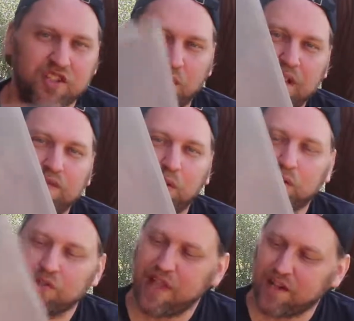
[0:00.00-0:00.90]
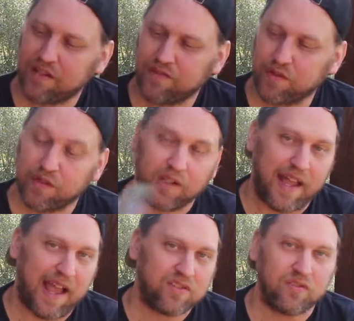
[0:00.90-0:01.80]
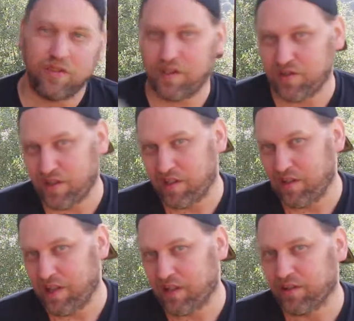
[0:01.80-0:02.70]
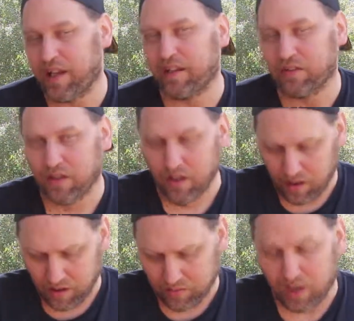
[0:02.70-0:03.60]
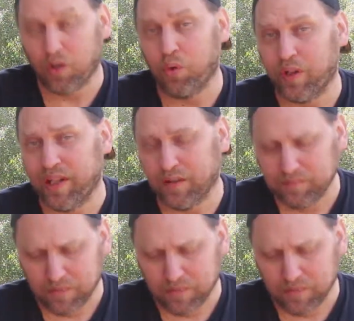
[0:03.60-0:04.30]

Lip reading: gray folder is actually for their castle that is in the other land of Aquonia.